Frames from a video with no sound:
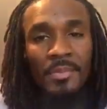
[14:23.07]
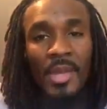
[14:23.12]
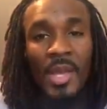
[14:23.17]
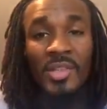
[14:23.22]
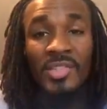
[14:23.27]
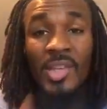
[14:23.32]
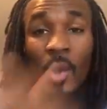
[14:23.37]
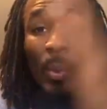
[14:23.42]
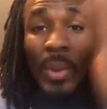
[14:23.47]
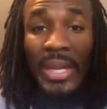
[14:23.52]

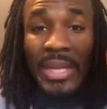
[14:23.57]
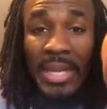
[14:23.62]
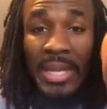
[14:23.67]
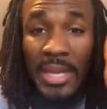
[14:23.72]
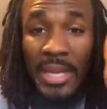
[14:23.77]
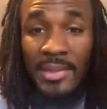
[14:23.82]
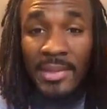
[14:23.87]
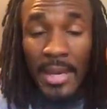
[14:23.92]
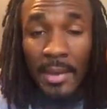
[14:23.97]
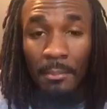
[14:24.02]
So we
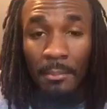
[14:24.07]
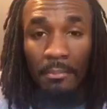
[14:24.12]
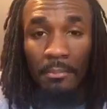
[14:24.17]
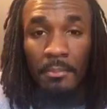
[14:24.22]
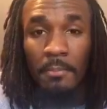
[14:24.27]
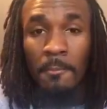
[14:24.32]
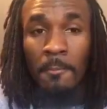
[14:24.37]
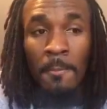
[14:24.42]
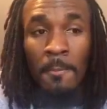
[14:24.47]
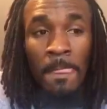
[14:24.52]
need them.
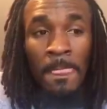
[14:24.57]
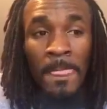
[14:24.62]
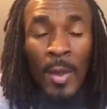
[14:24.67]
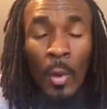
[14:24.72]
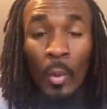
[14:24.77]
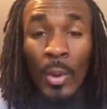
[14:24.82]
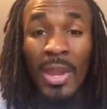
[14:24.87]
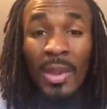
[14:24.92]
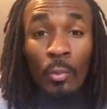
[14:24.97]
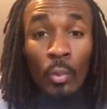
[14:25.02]

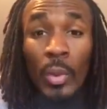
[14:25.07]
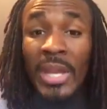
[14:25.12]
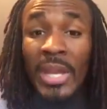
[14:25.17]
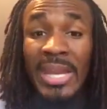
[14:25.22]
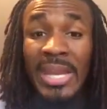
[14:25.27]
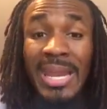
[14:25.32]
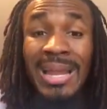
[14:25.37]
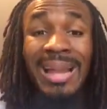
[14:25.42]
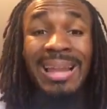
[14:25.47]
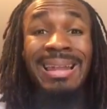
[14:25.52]
We, we
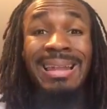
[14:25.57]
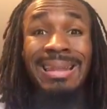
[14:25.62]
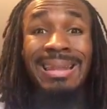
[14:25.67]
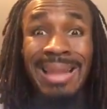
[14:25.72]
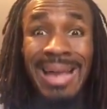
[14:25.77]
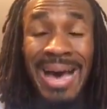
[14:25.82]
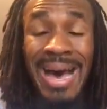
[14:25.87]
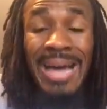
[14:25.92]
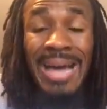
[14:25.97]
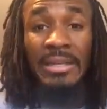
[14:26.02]
need a
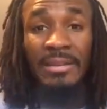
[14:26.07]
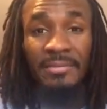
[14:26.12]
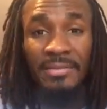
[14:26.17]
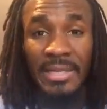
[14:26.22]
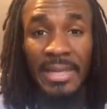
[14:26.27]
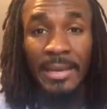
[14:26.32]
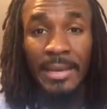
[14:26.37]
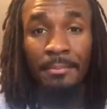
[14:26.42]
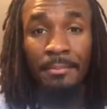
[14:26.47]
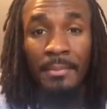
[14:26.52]
lot of
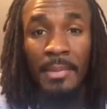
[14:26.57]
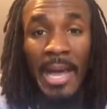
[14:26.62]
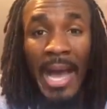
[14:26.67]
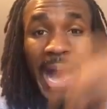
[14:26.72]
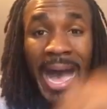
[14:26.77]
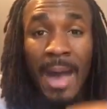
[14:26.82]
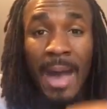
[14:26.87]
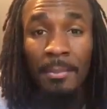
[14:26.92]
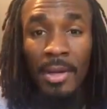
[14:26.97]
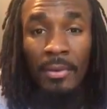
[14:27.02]
them.
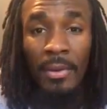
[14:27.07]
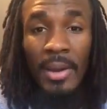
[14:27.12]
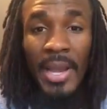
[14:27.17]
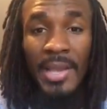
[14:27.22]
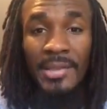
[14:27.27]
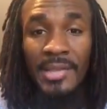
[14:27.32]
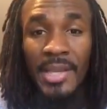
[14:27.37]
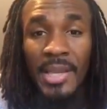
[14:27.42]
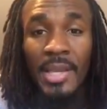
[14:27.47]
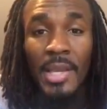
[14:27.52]
I'm
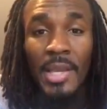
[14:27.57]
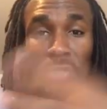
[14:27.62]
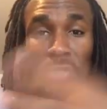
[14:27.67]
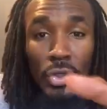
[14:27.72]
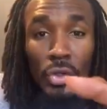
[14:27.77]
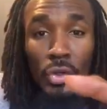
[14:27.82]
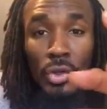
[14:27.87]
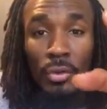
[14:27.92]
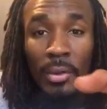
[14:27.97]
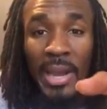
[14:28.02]
crazy,
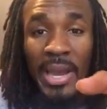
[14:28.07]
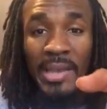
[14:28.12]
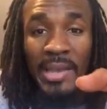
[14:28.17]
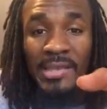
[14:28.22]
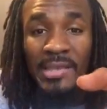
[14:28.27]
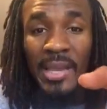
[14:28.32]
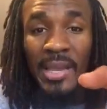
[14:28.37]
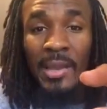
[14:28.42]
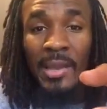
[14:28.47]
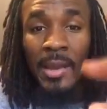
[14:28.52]
you
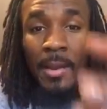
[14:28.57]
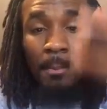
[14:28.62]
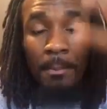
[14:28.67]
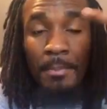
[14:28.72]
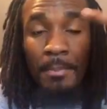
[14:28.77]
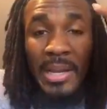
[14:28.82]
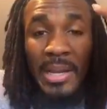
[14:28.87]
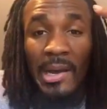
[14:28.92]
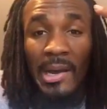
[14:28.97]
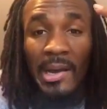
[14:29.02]
crazy,
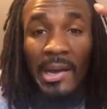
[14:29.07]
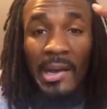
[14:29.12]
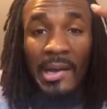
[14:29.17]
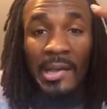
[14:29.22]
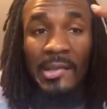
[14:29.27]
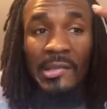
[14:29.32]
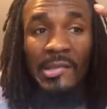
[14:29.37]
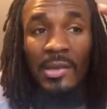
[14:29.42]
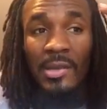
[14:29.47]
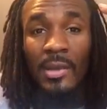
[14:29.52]

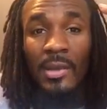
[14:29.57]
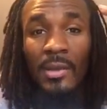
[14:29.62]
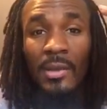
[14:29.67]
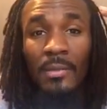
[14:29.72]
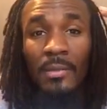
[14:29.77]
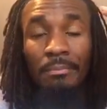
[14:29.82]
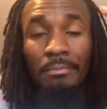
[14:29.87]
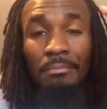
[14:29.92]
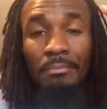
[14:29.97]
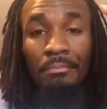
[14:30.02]
because
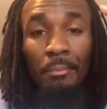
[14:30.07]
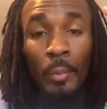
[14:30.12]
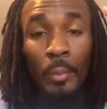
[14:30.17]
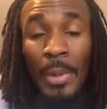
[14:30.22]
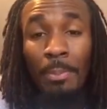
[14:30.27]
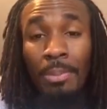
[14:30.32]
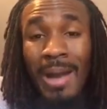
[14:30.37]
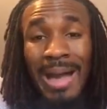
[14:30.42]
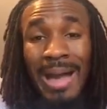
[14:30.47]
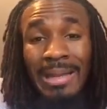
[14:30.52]
we
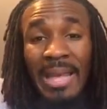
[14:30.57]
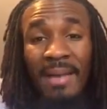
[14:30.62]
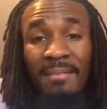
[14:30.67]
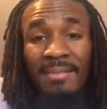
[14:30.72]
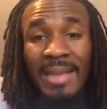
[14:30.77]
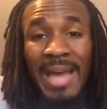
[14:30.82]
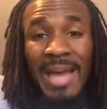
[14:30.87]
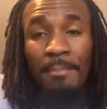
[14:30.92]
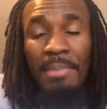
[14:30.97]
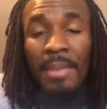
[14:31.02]
probably have
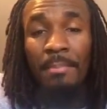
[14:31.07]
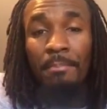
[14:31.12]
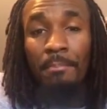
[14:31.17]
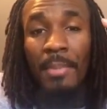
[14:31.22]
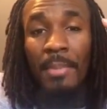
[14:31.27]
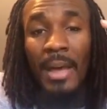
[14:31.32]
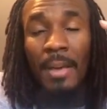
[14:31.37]
not been